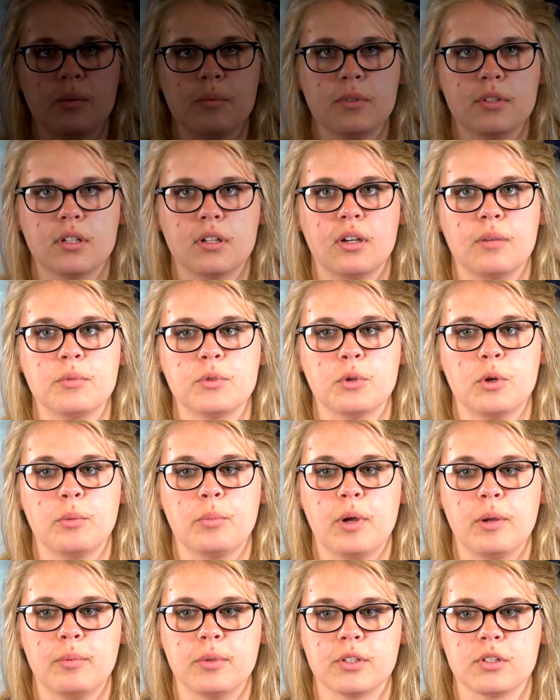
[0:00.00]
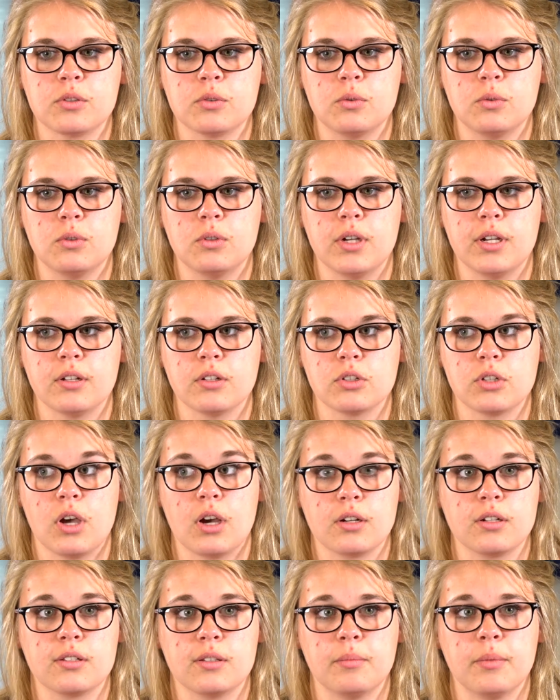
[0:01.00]
able to come to a public school and
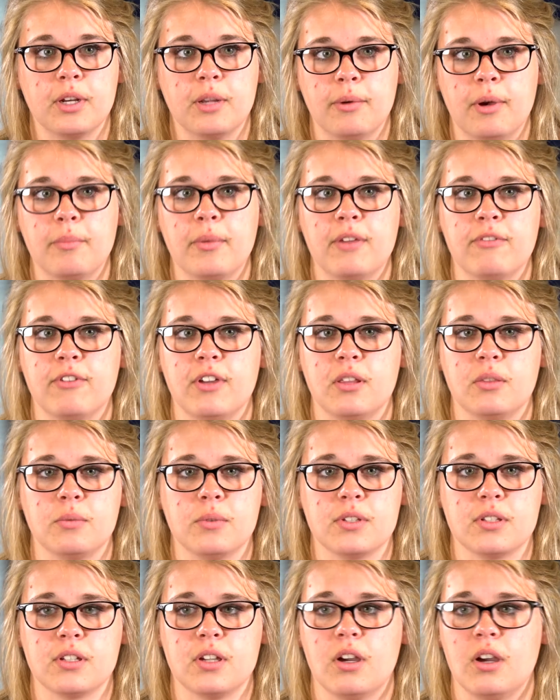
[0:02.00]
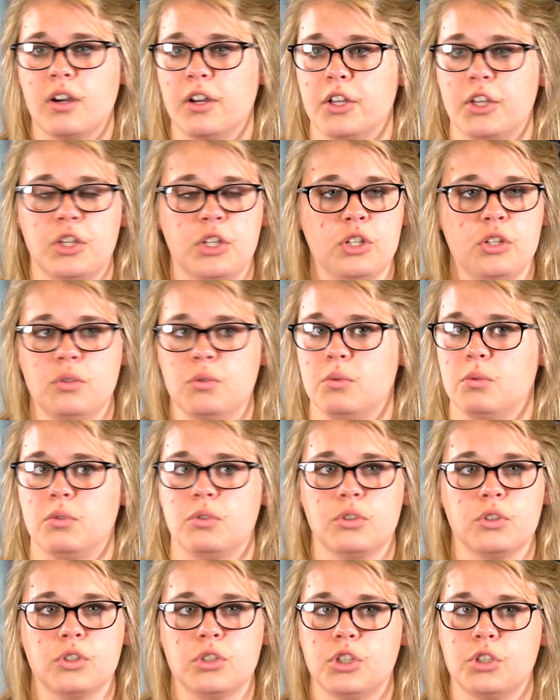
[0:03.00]
talk to somebody about my faith was a
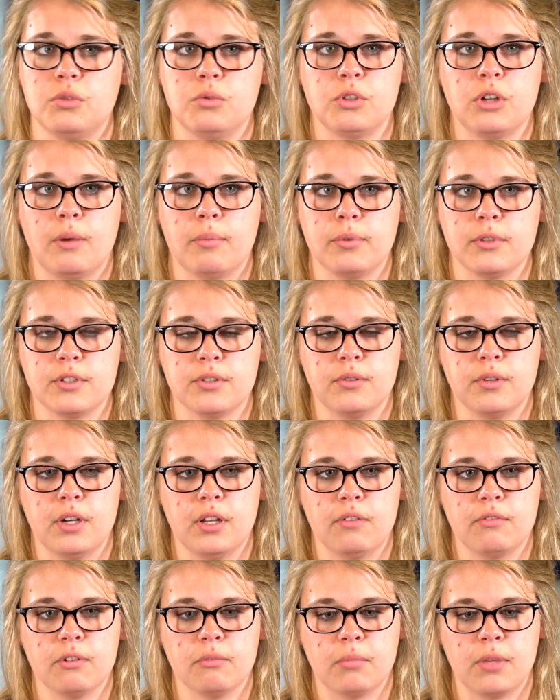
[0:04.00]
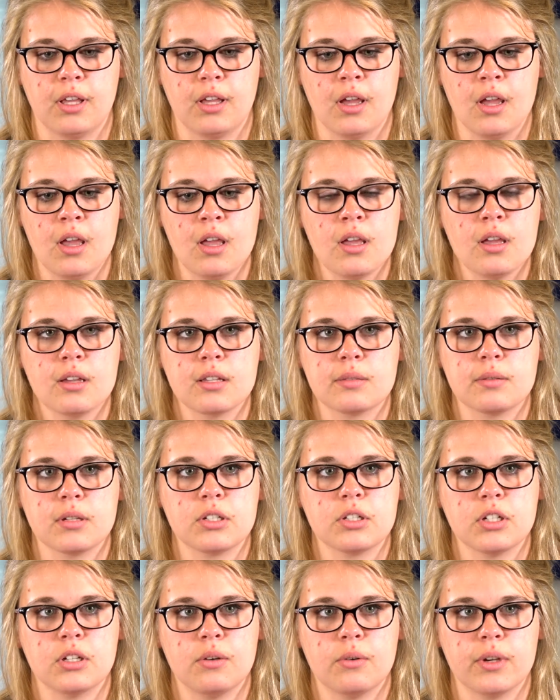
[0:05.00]
huge, huge opportunity for me,
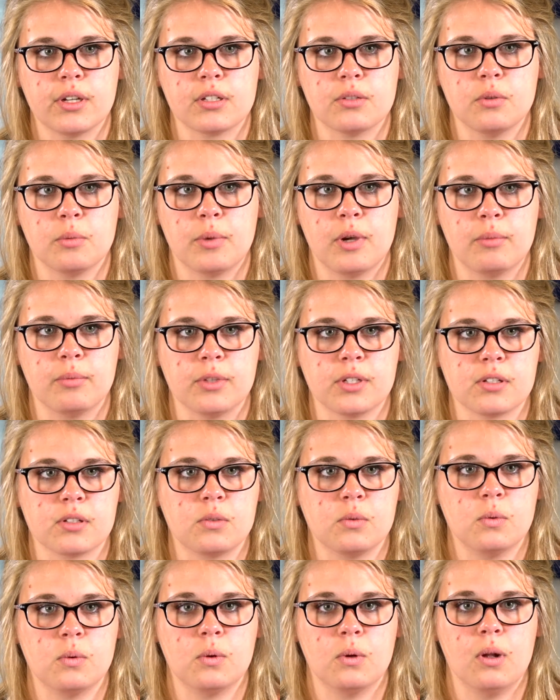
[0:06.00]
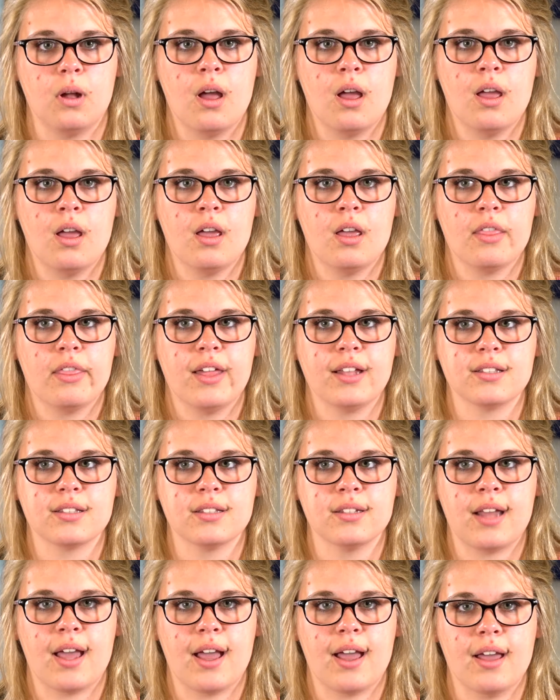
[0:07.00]
especially going to a public school.
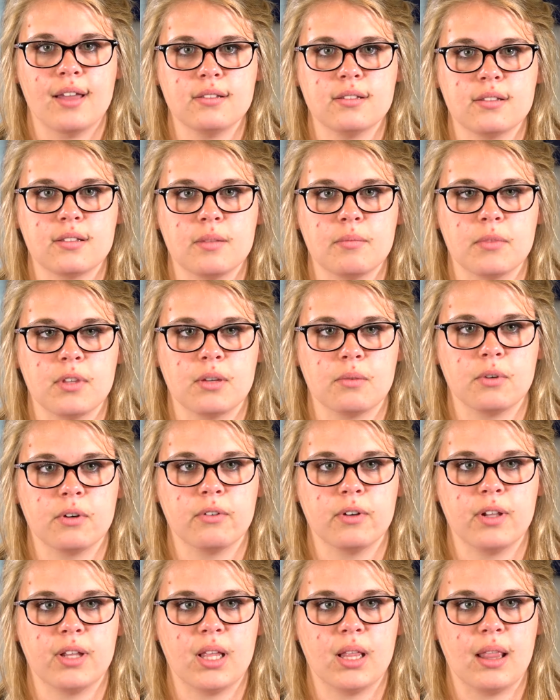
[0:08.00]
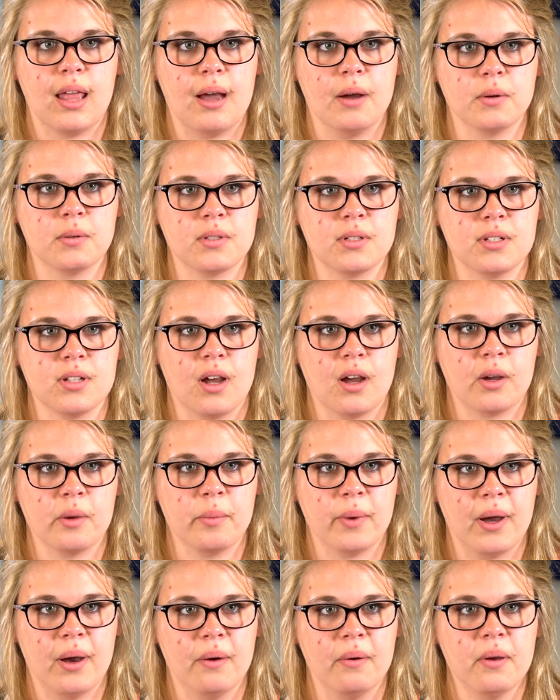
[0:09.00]
That's not something we're really allowed to talk
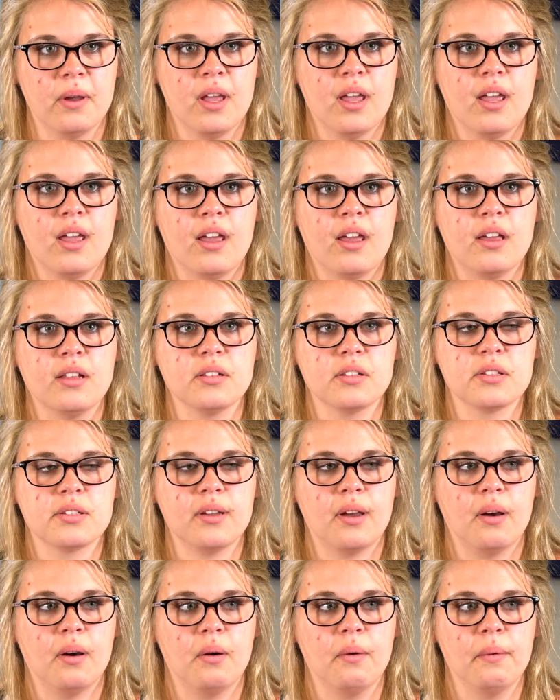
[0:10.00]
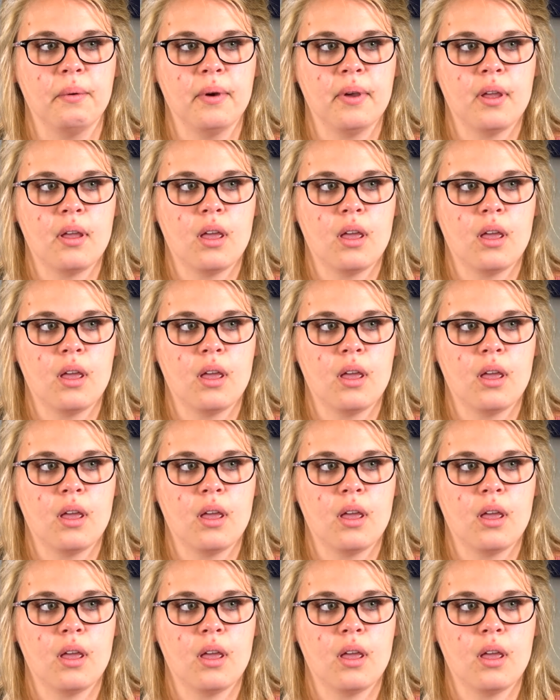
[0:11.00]
about. And so